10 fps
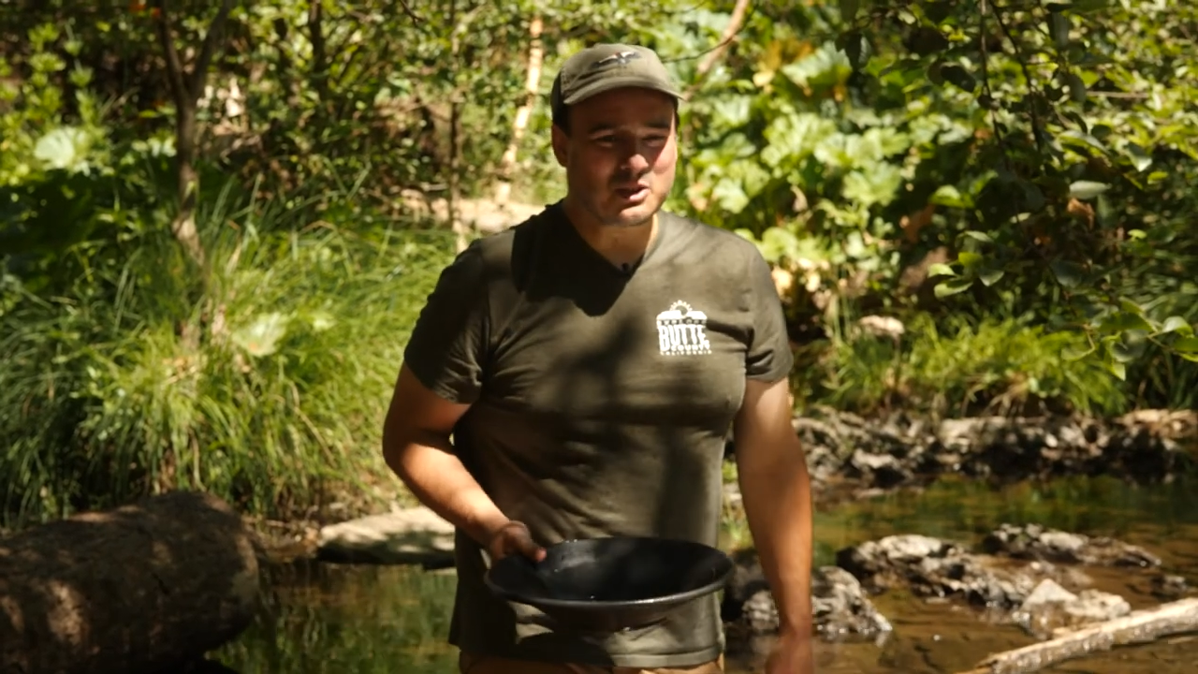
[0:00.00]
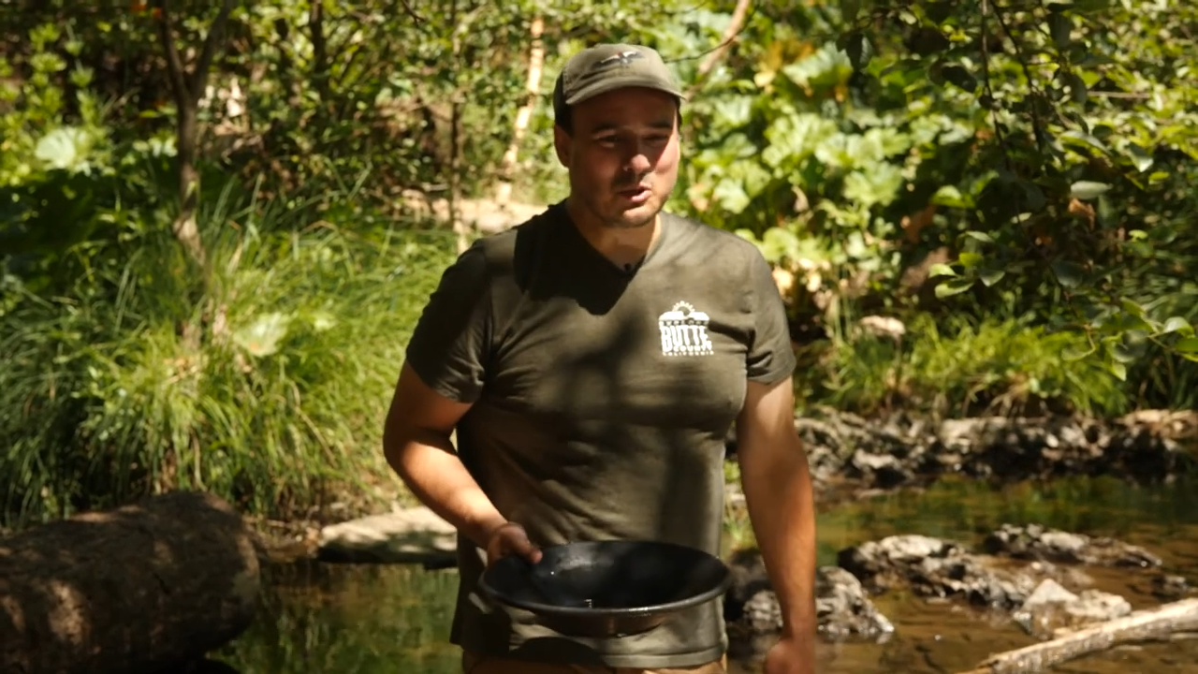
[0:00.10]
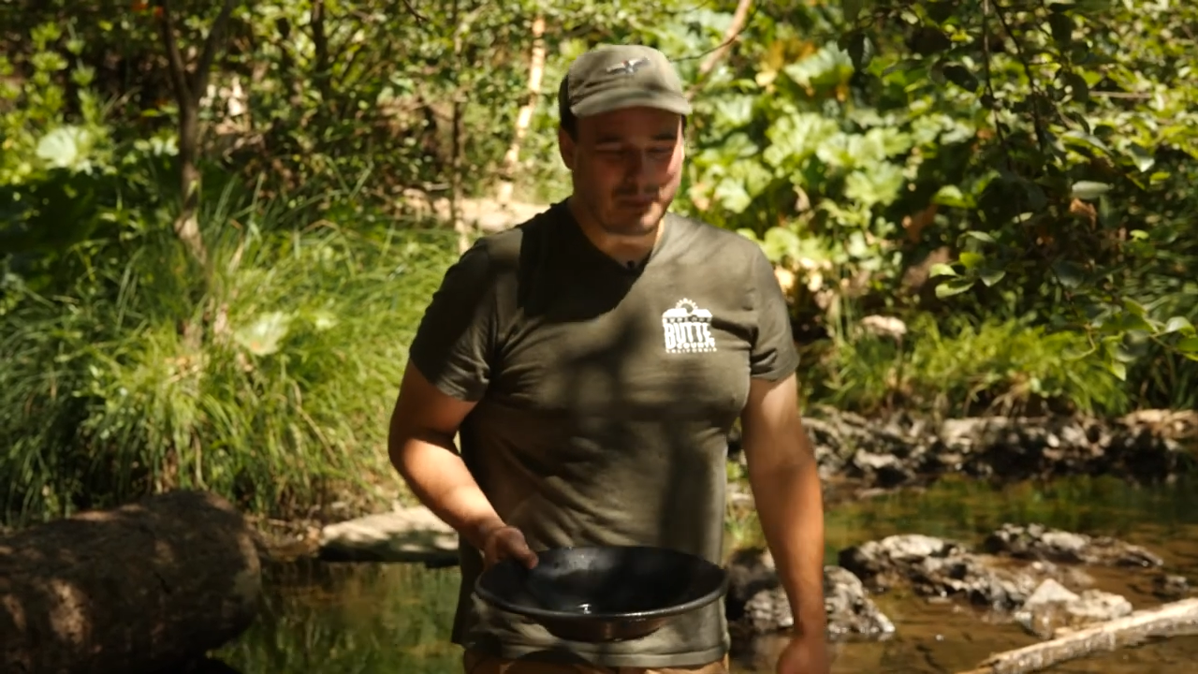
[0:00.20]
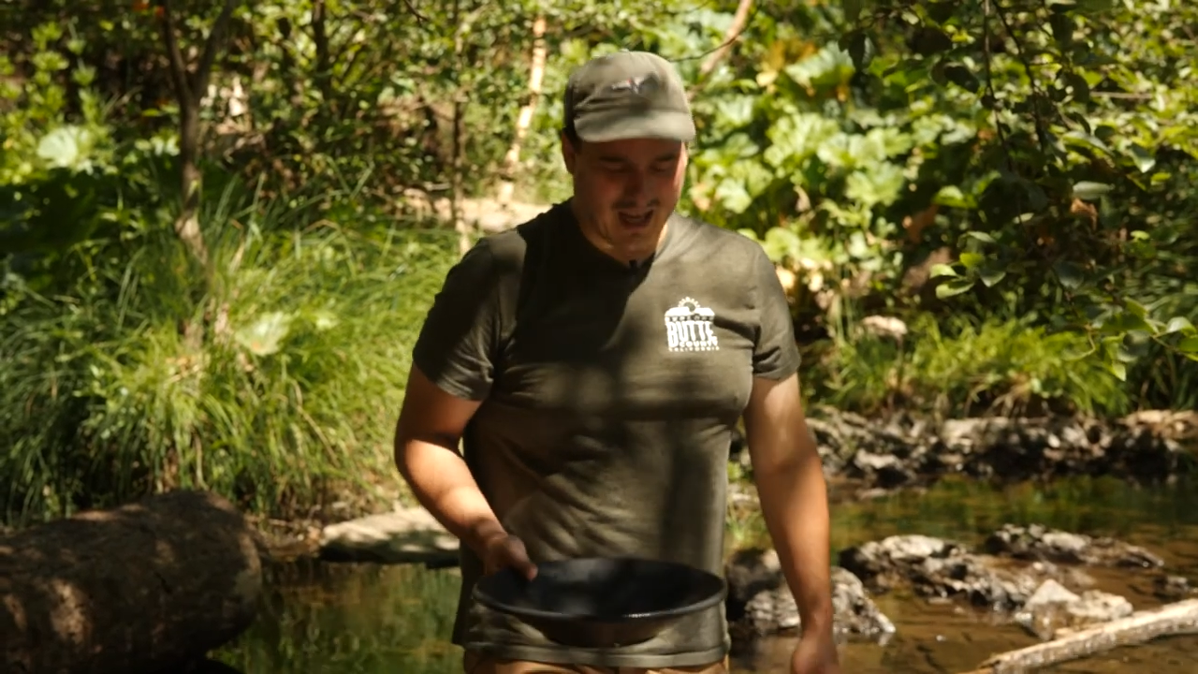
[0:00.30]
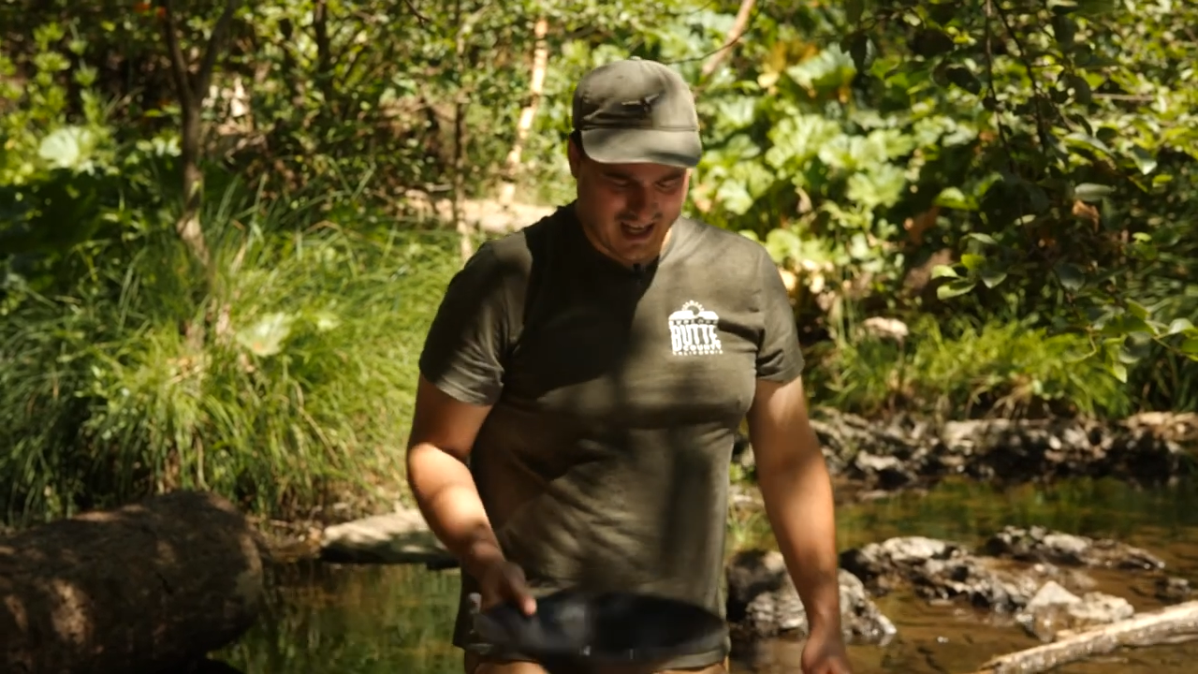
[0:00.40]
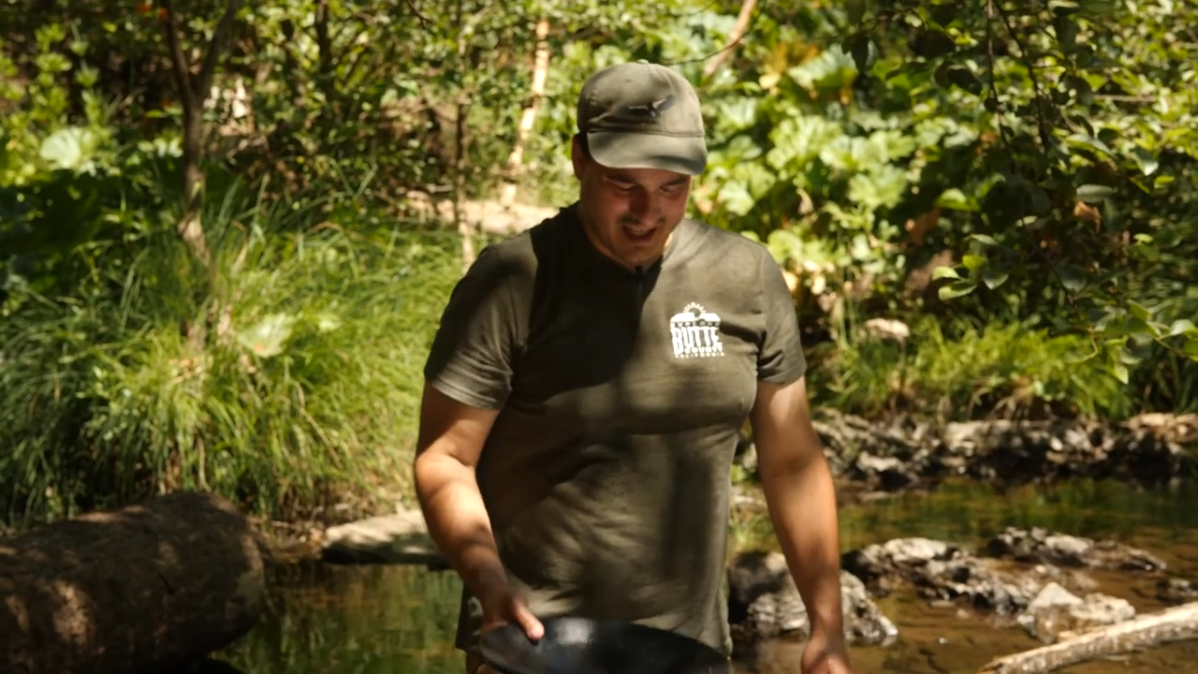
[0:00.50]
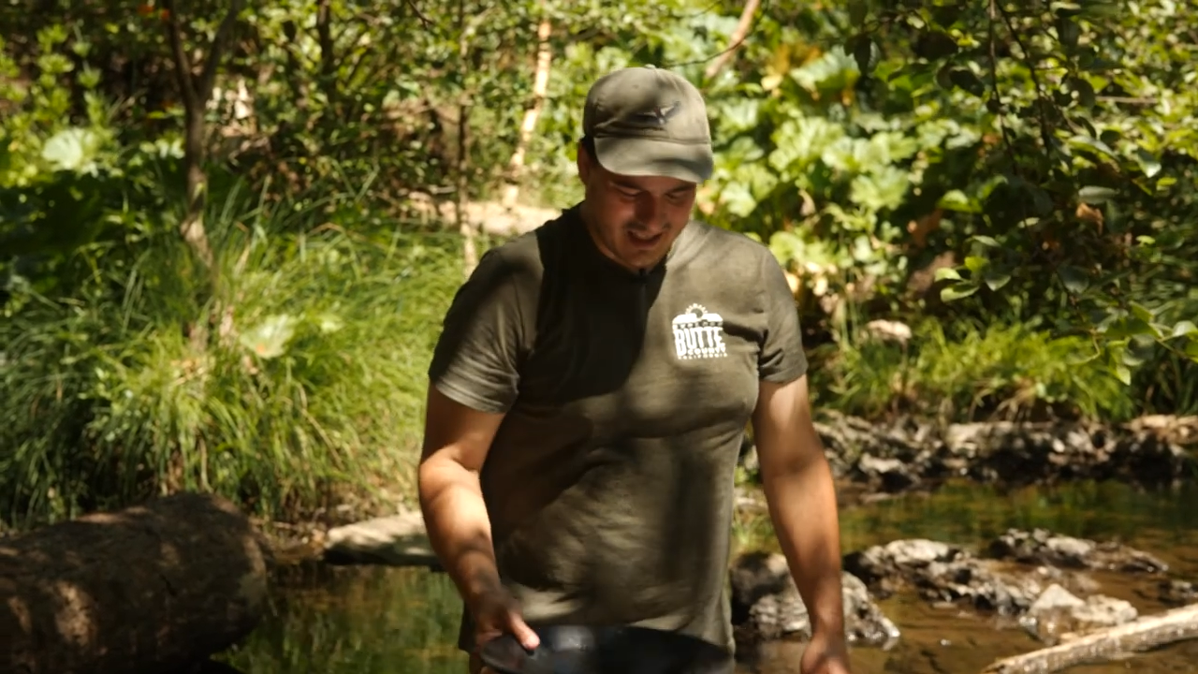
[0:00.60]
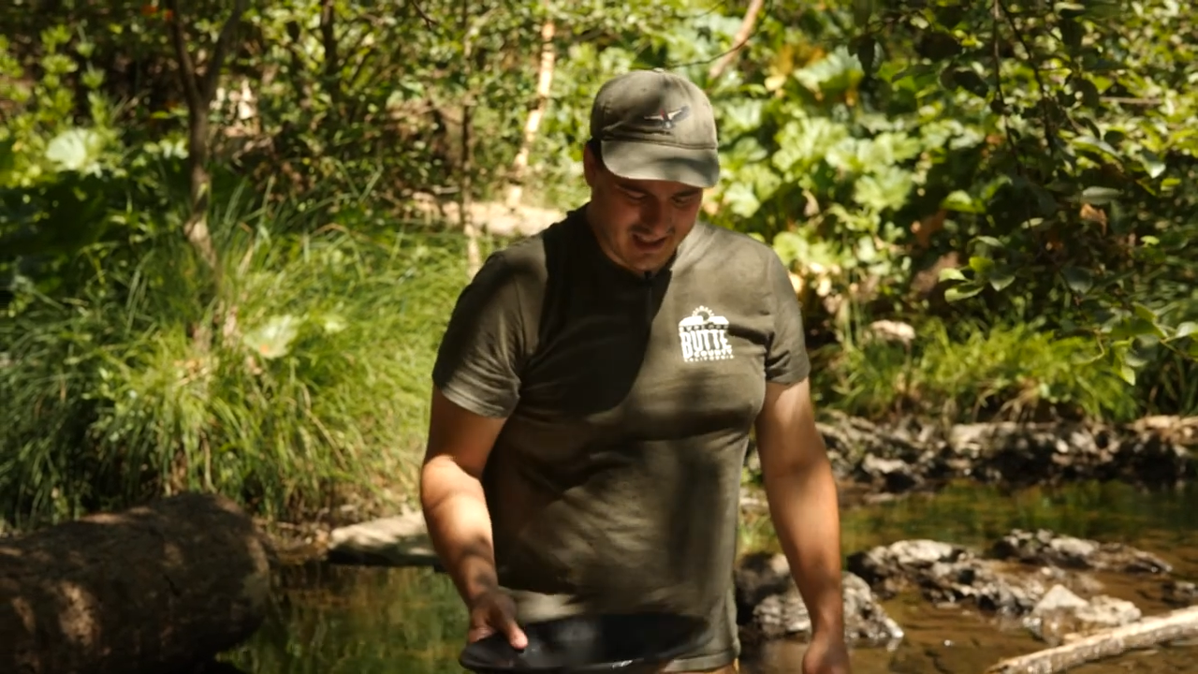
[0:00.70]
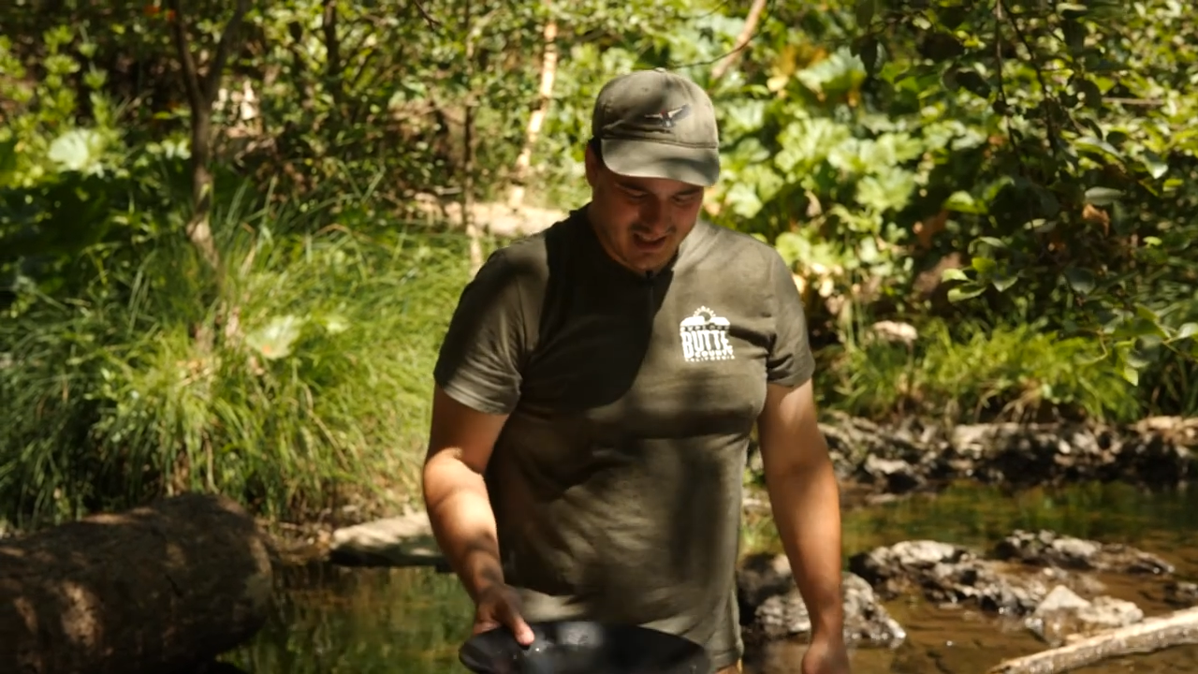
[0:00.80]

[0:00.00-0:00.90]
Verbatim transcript: gold panning.